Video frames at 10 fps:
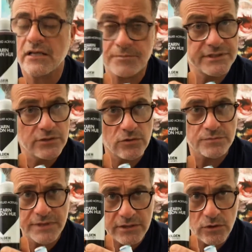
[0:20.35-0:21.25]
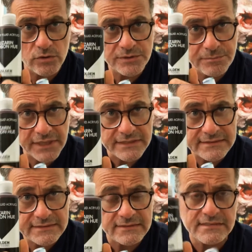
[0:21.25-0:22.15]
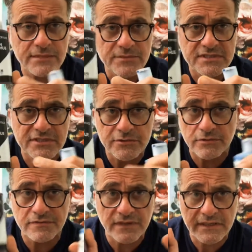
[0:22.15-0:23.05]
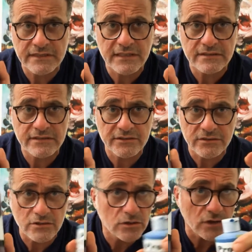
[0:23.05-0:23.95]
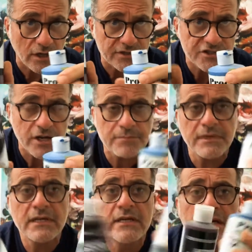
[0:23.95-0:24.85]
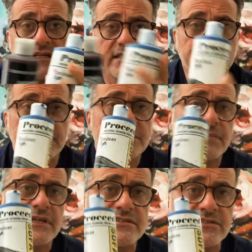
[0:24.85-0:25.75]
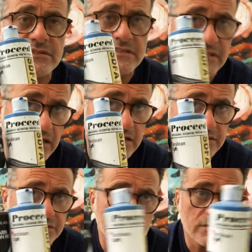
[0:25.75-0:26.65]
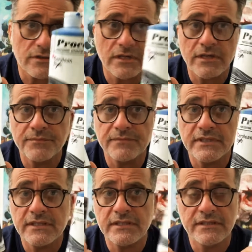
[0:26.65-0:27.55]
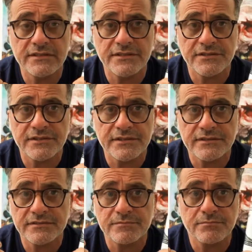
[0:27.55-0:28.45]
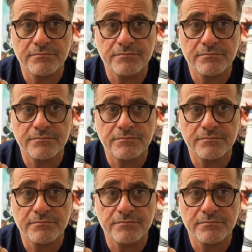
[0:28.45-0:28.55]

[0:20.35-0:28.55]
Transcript: company owned by Golden Paints, the same ones that you will find at your local art shop, except these paints are designed for um, interior